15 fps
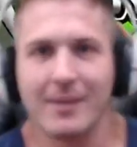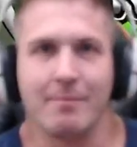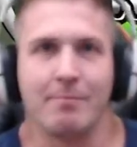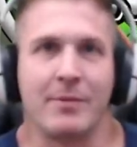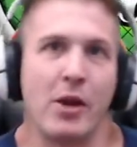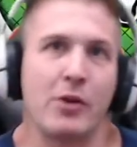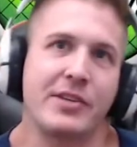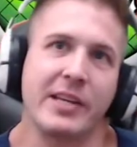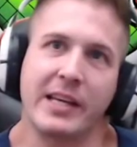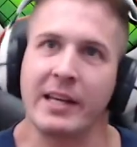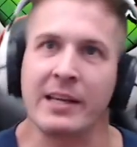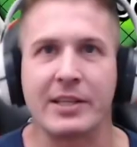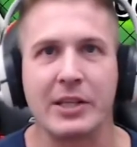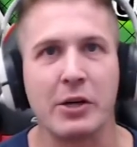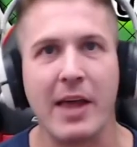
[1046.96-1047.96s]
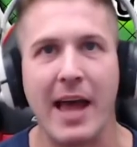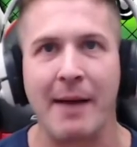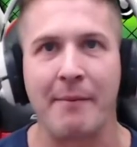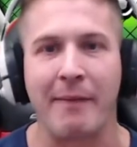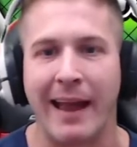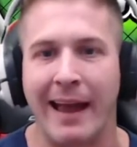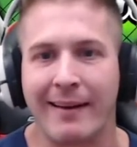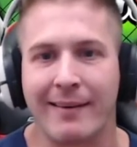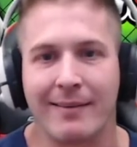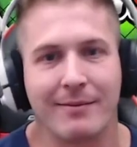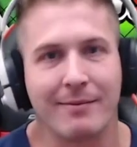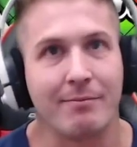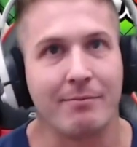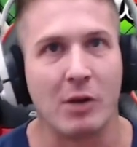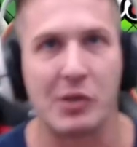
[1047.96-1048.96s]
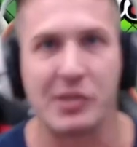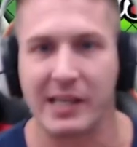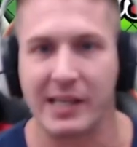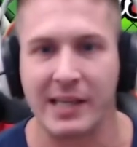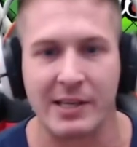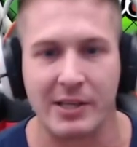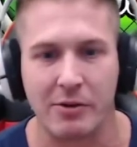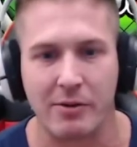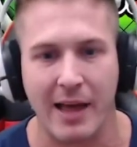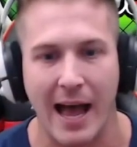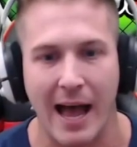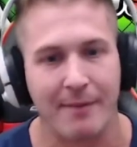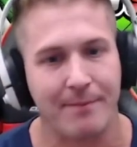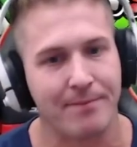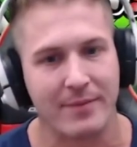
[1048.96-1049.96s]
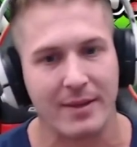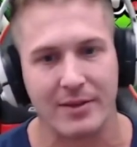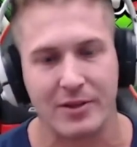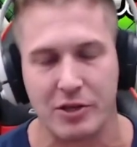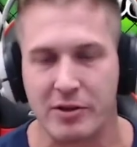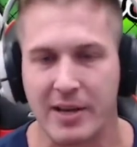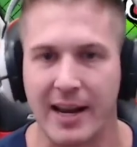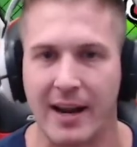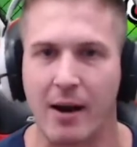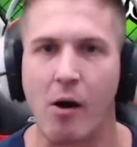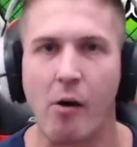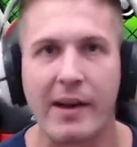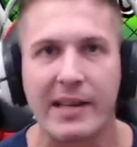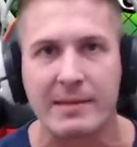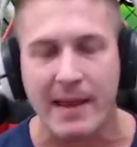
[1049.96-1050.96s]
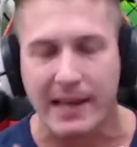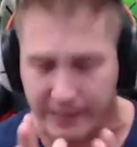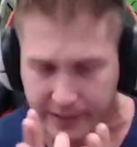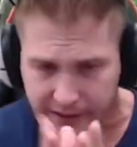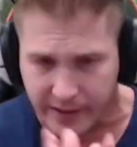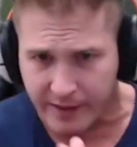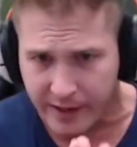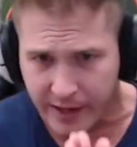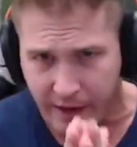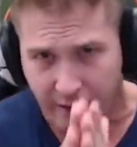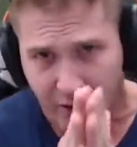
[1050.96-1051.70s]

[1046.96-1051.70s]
Music can do that, man. Music can do that. So you gotta always make sure that you're